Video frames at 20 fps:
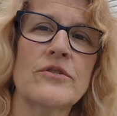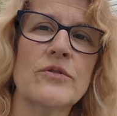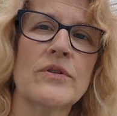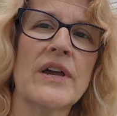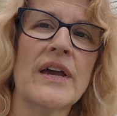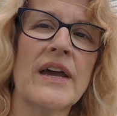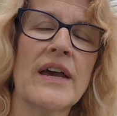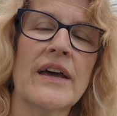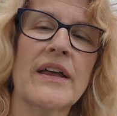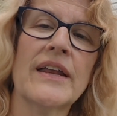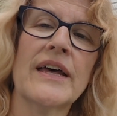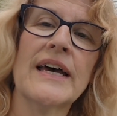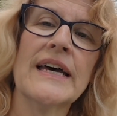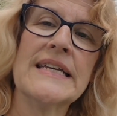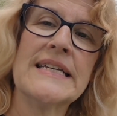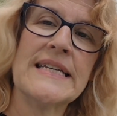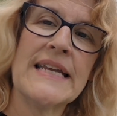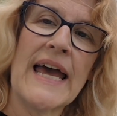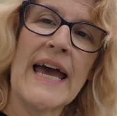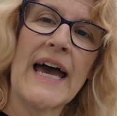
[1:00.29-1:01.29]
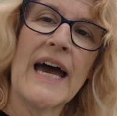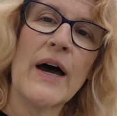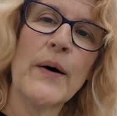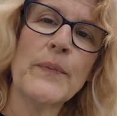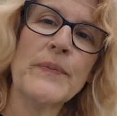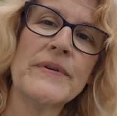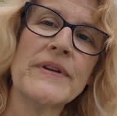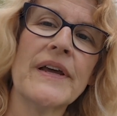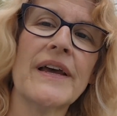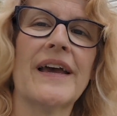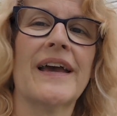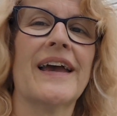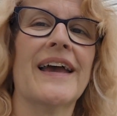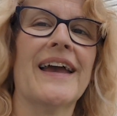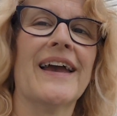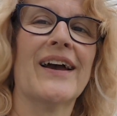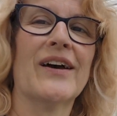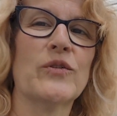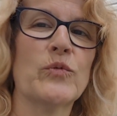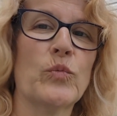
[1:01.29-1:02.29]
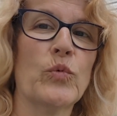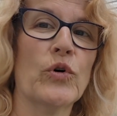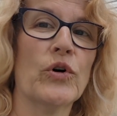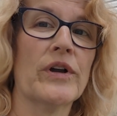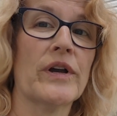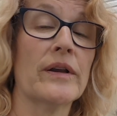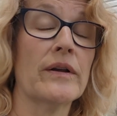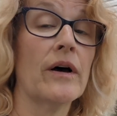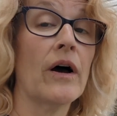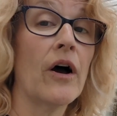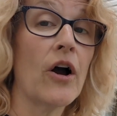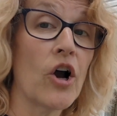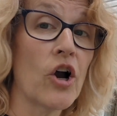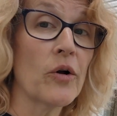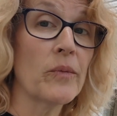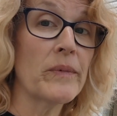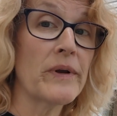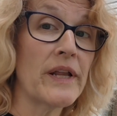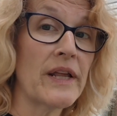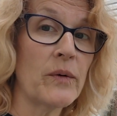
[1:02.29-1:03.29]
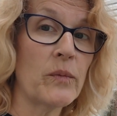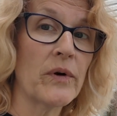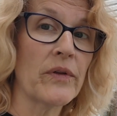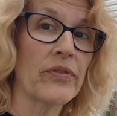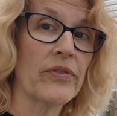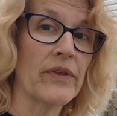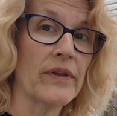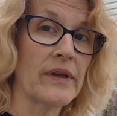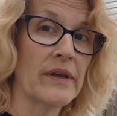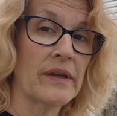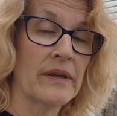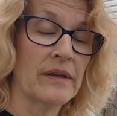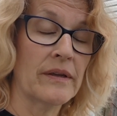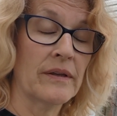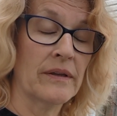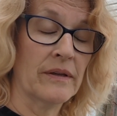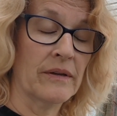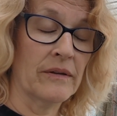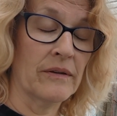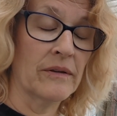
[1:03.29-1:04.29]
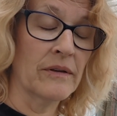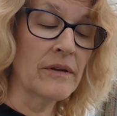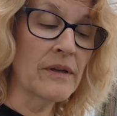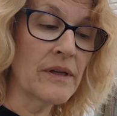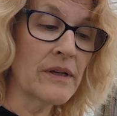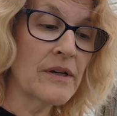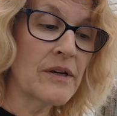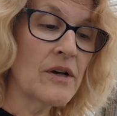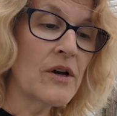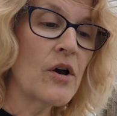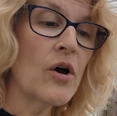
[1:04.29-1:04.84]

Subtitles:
You can adapt and work in harmony with the hill,